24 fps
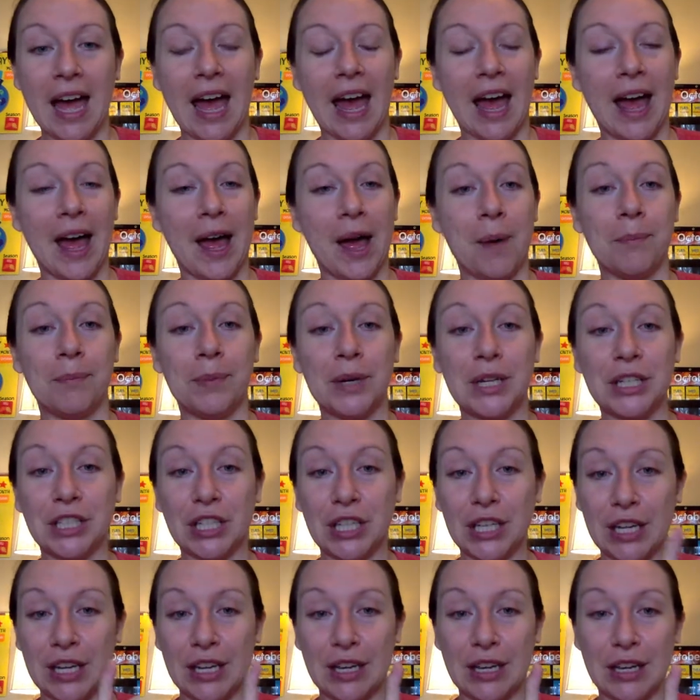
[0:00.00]
But
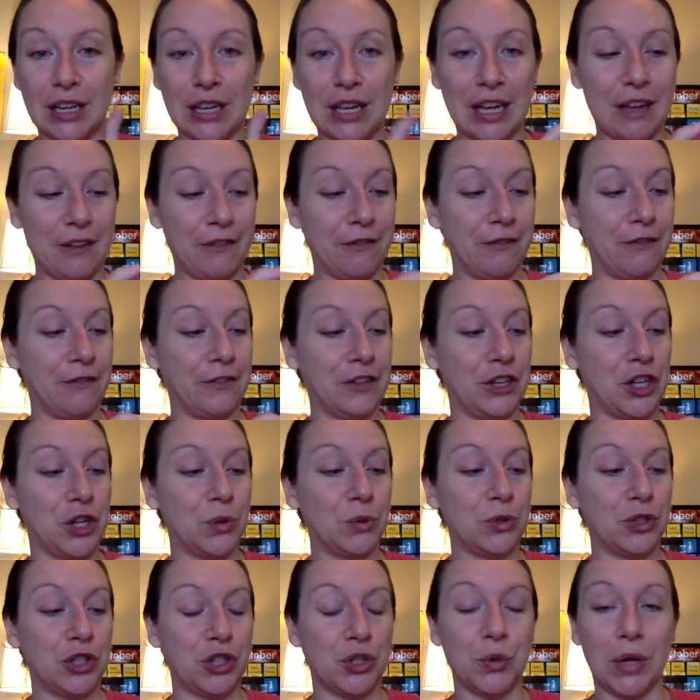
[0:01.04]
if you
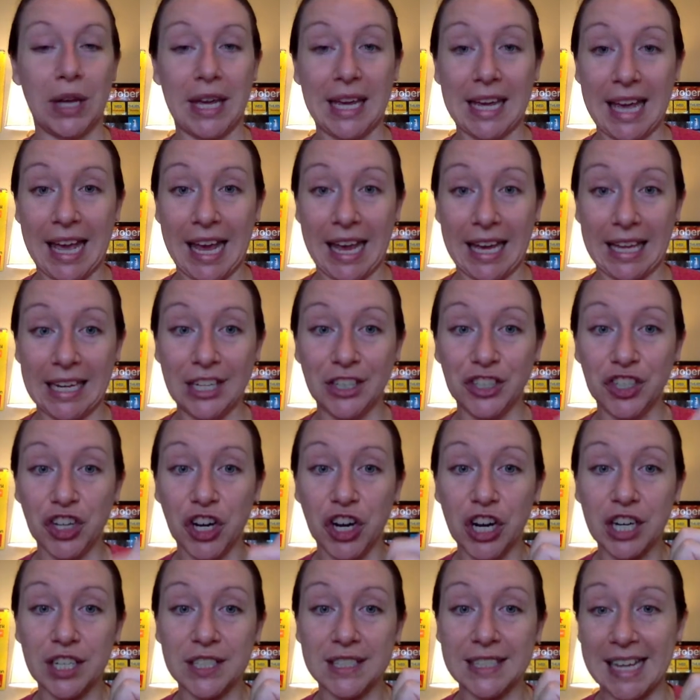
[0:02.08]
do get canning
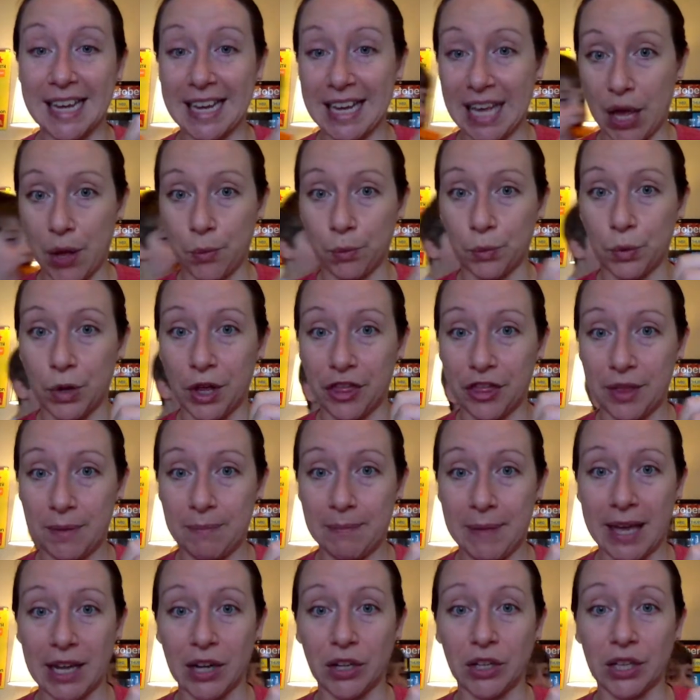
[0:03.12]
jars, they come with the
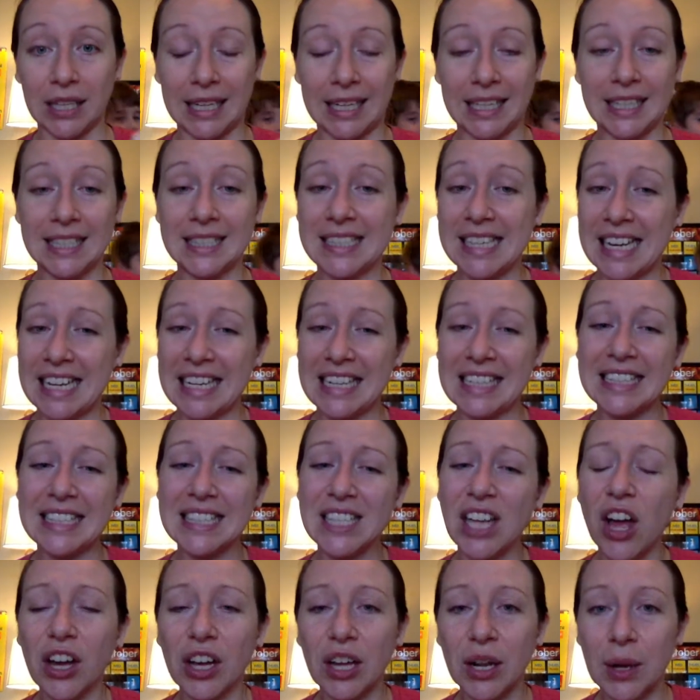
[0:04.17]
metal lids, and it's
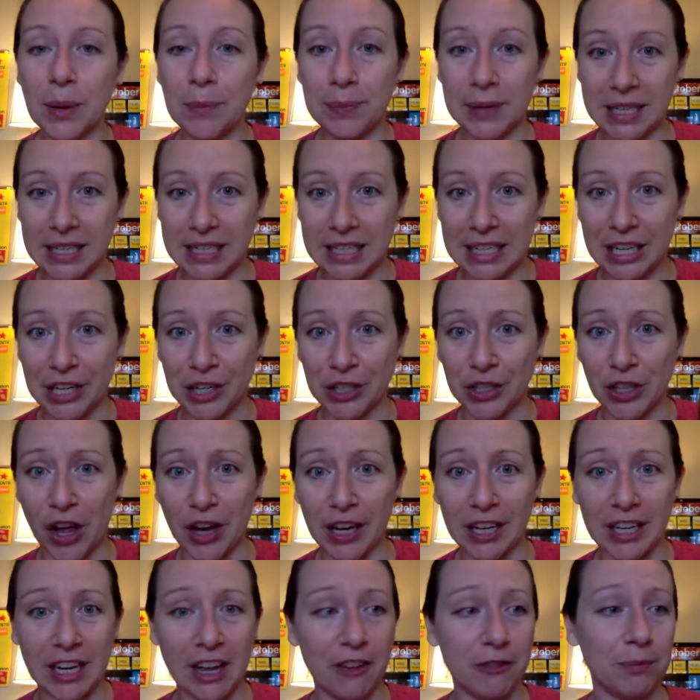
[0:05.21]
not going to be in here long
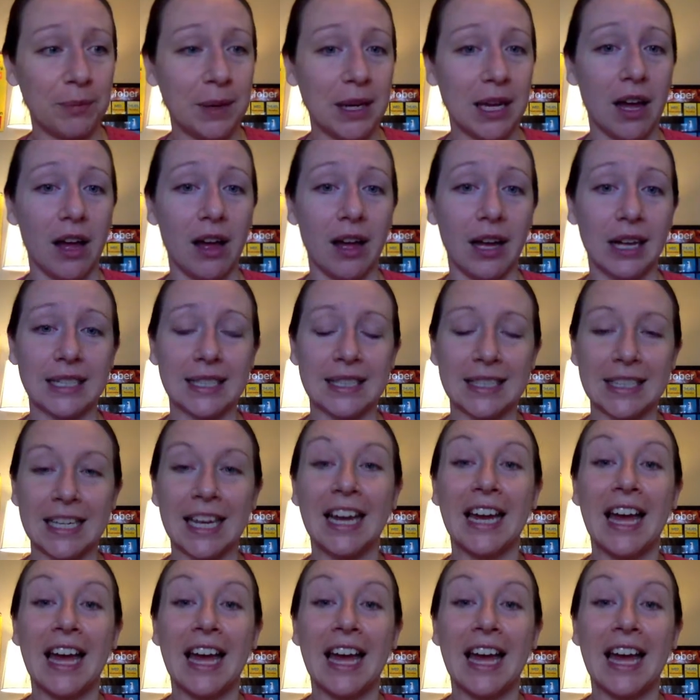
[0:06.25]
enough because